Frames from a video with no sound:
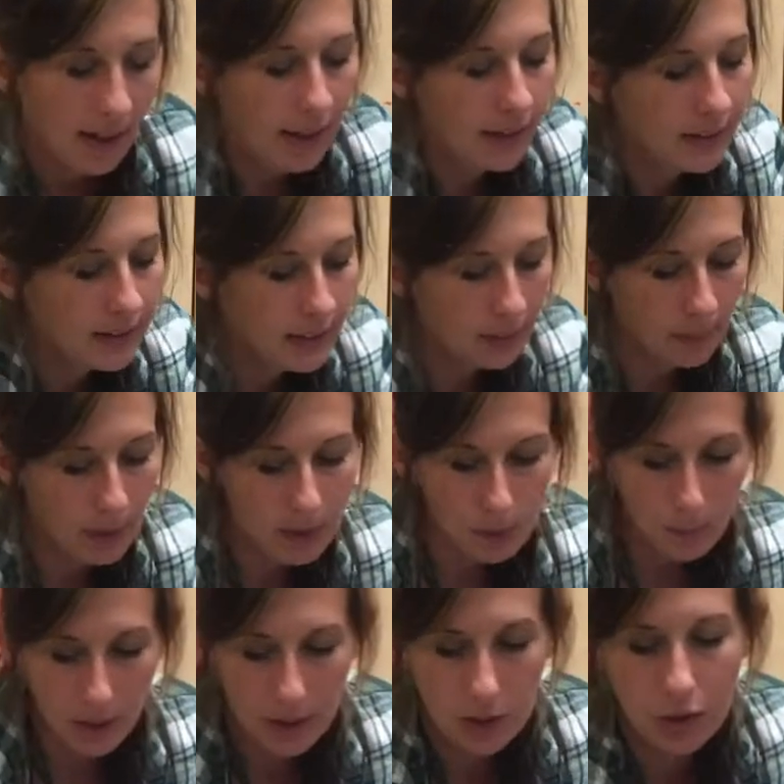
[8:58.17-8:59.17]
I'm gonna take my
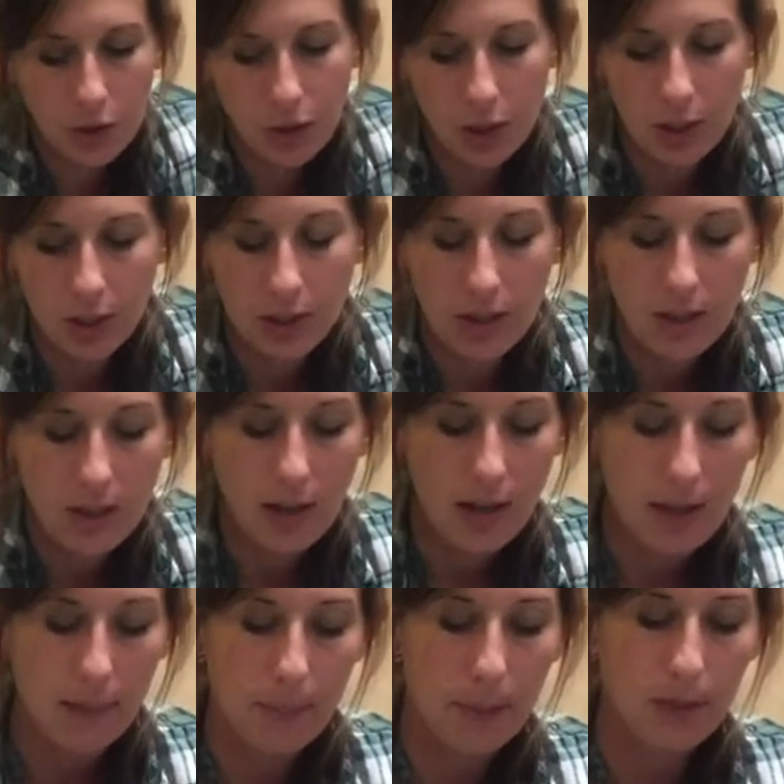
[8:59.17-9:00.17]
sponge
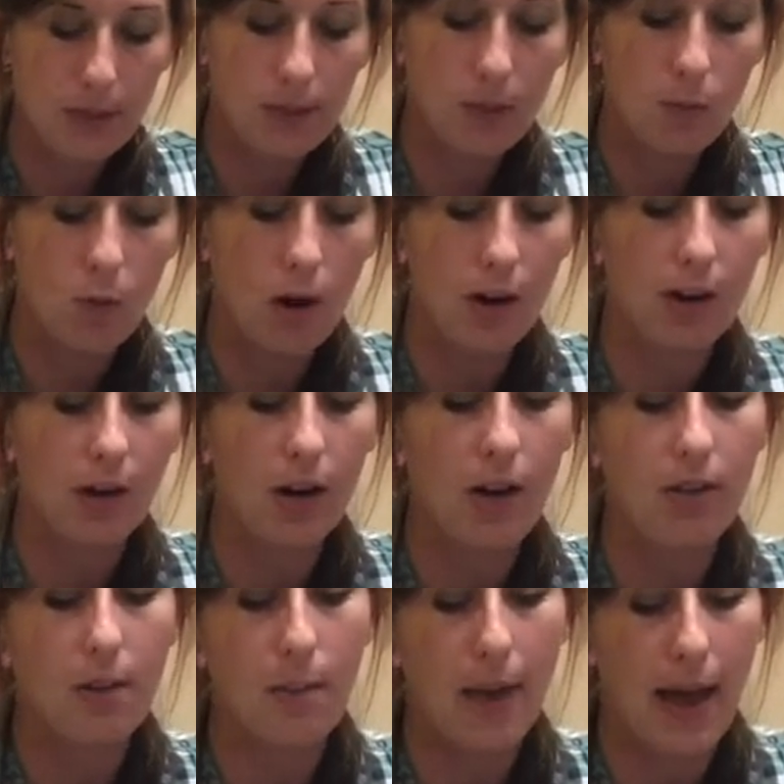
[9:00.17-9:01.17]
and put some water
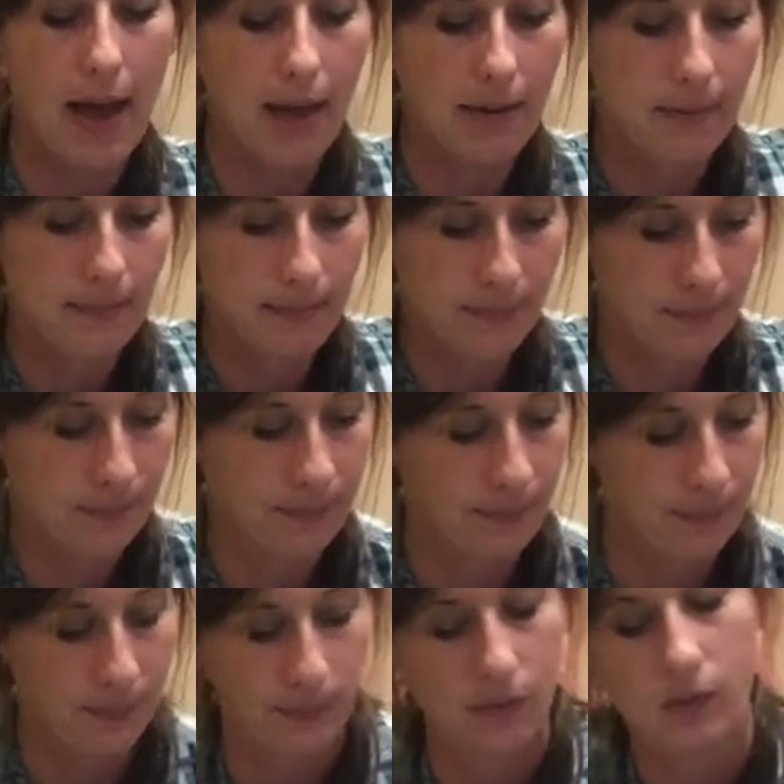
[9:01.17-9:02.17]
on the
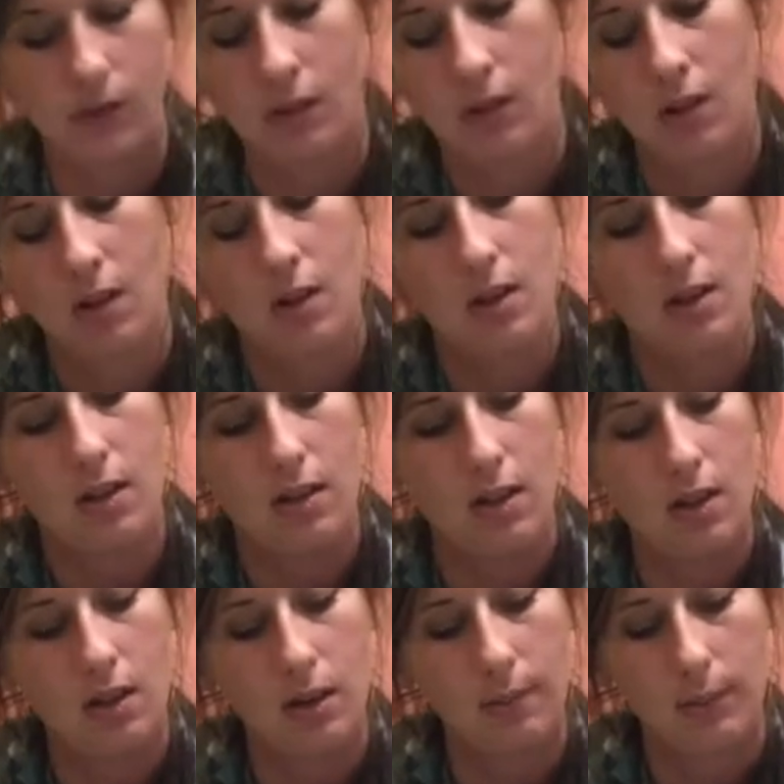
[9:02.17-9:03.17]
back.
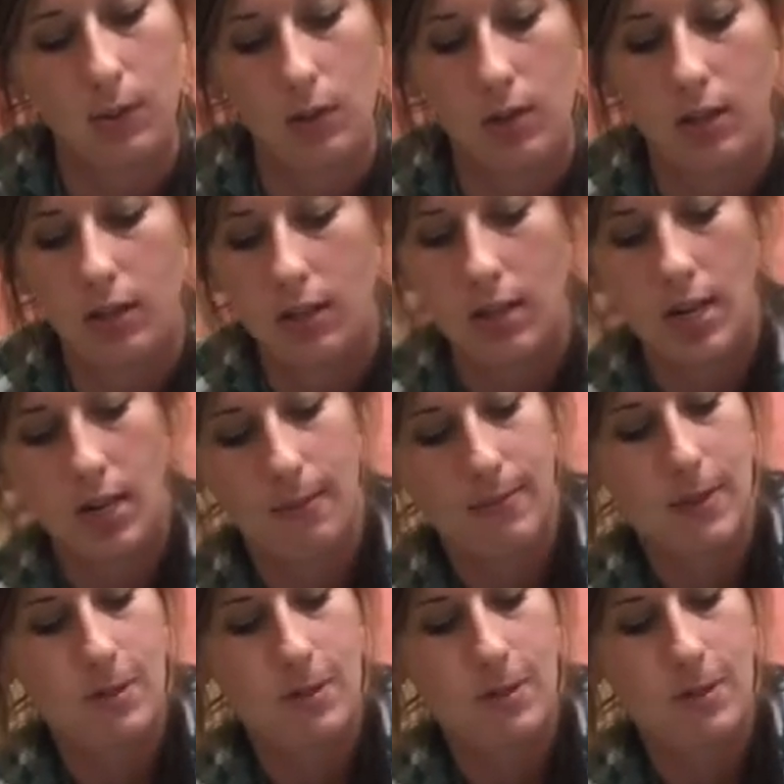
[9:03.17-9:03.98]
Then I'm going to take